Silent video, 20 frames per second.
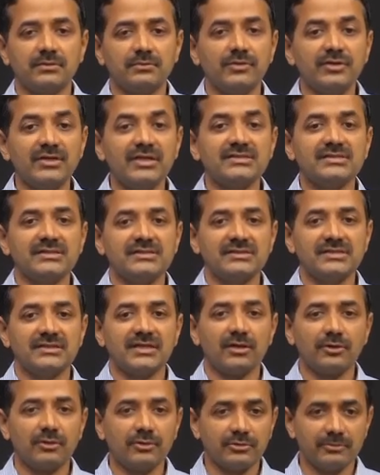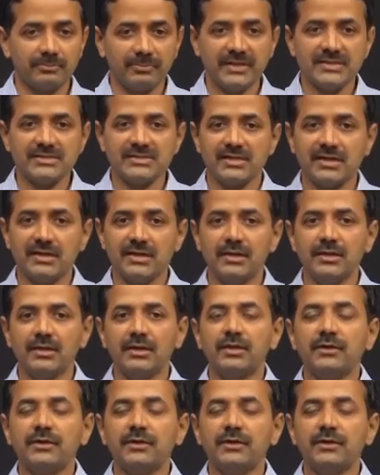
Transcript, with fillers: mutations in achondroplasia,